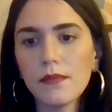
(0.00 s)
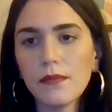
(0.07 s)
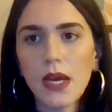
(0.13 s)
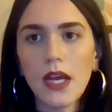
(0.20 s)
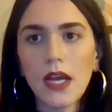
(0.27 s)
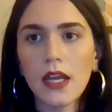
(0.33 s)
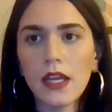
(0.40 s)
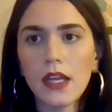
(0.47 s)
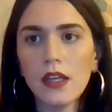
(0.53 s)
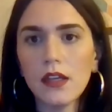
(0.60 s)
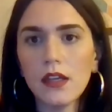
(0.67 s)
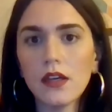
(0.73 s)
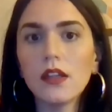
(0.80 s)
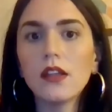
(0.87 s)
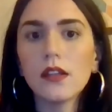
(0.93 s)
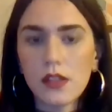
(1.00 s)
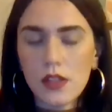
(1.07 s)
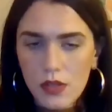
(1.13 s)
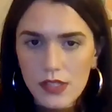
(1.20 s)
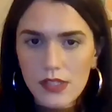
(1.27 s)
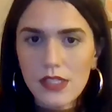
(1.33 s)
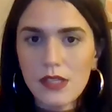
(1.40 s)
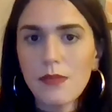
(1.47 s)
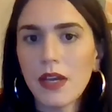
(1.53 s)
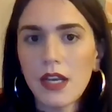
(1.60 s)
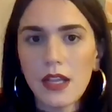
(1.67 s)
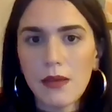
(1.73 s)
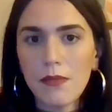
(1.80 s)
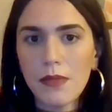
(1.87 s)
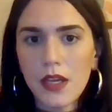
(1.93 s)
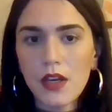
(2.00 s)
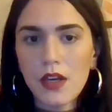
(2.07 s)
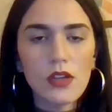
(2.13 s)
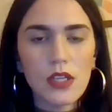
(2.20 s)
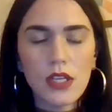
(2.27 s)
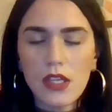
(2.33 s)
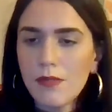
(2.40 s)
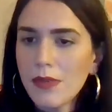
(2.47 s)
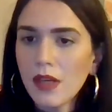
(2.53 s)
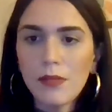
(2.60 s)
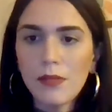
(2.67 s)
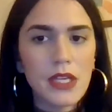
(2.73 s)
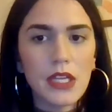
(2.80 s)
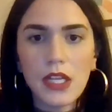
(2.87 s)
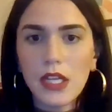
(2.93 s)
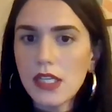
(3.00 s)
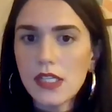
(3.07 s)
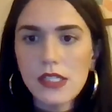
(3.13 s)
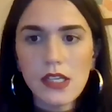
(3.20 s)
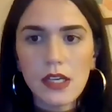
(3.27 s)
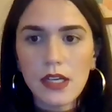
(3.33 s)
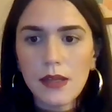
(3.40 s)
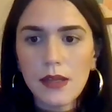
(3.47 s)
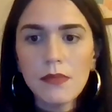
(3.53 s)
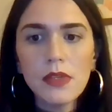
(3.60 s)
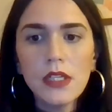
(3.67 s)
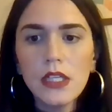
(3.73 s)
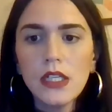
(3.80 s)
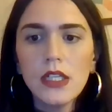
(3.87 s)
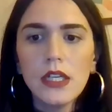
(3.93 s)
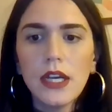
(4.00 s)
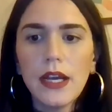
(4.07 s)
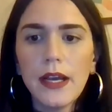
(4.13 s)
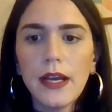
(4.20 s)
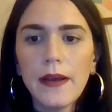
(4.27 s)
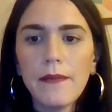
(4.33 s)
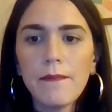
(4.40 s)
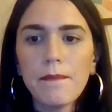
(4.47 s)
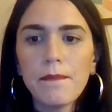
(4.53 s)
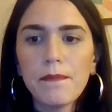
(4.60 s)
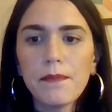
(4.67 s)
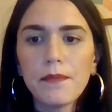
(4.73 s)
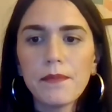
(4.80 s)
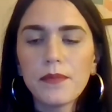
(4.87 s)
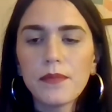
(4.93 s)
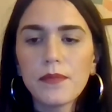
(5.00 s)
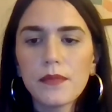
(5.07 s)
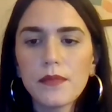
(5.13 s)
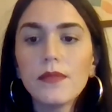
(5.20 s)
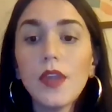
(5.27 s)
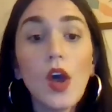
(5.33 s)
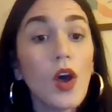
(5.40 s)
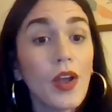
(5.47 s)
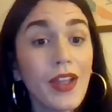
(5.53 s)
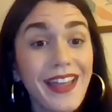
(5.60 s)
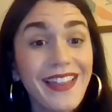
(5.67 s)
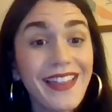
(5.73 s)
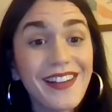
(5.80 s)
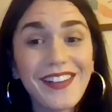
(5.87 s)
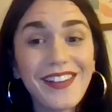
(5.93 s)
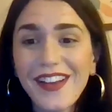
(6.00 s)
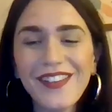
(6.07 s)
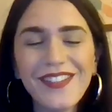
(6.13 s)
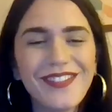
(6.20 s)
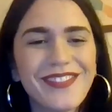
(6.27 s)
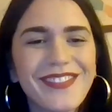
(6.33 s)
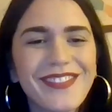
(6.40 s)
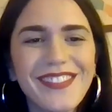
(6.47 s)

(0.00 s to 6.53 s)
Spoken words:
you can see my name there. You can email me at any time. Oh yeah, there you go.